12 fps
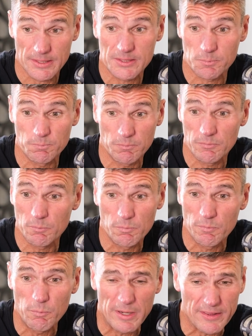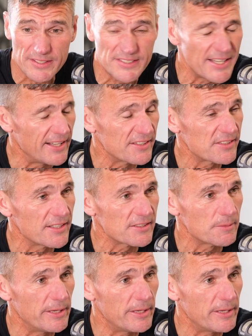It's one of the saddest things